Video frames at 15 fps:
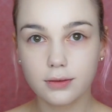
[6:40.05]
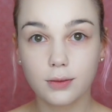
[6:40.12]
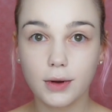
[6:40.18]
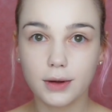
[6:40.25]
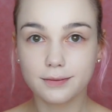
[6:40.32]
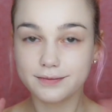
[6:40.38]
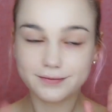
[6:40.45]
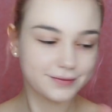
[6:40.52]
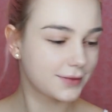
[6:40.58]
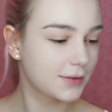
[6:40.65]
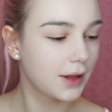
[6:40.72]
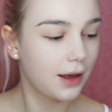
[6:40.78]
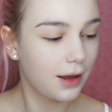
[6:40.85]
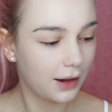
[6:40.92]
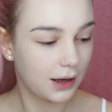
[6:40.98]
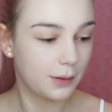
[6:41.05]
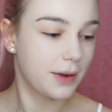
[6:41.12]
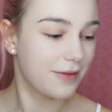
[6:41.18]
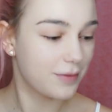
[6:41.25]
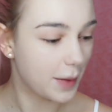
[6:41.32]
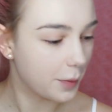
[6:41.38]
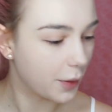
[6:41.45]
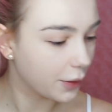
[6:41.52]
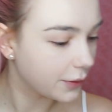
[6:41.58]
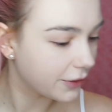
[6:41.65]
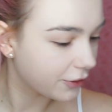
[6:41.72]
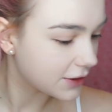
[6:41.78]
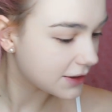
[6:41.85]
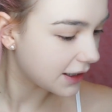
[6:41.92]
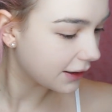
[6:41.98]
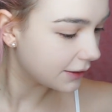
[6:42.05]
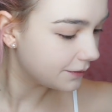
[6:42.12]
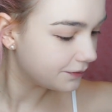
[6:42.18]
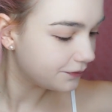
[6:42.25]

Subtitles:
well, let me have my moment for a second.